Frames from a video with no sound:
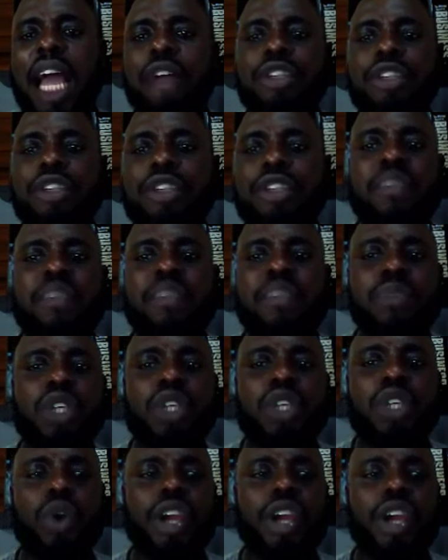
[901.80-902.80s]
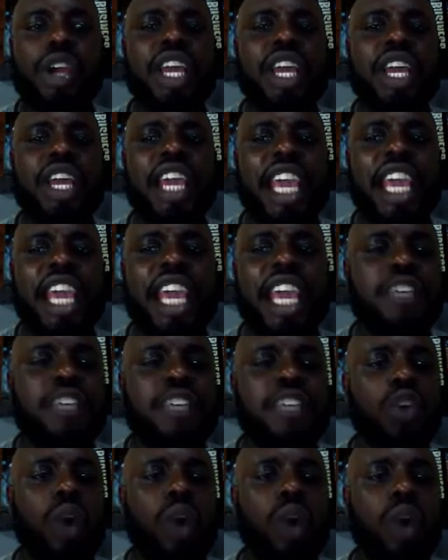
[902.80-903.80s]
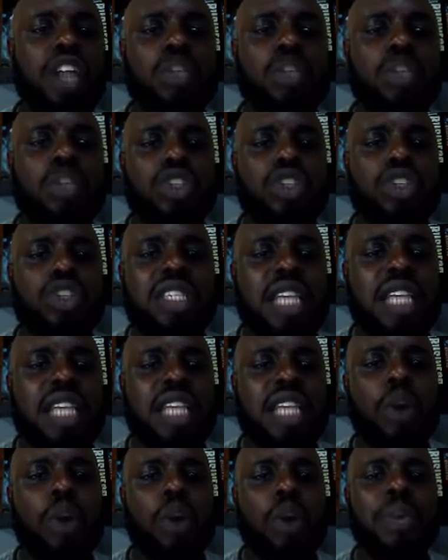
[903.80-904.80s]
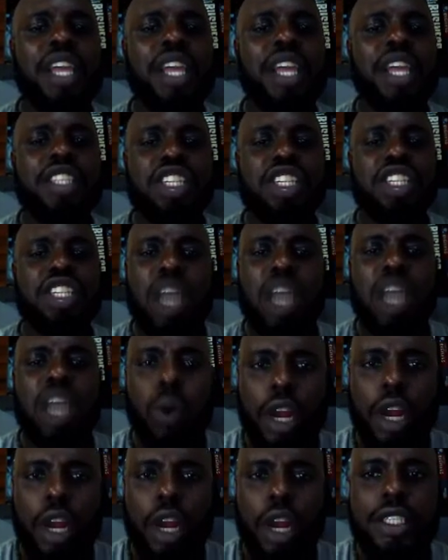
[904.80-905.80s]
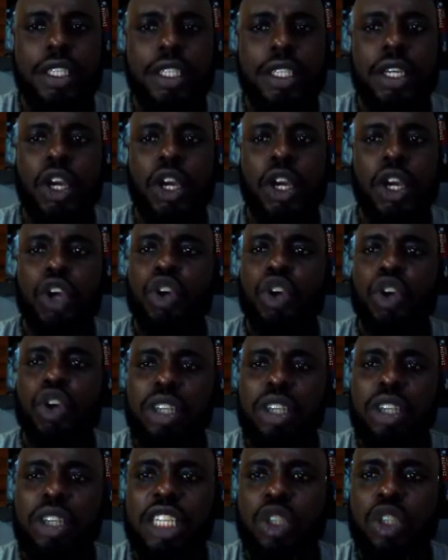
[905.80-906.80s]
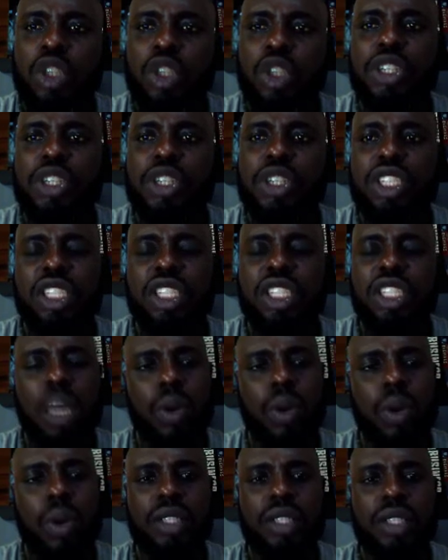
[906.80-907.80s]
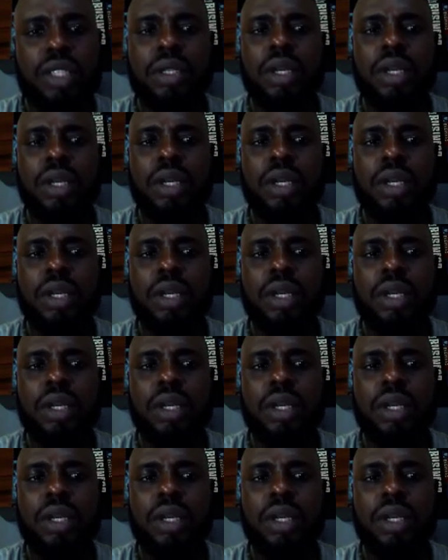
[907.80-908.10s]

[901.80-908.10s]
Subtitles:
and receive Bitcoin, individuals must set up a digital wallet. You must set up a digital wallet.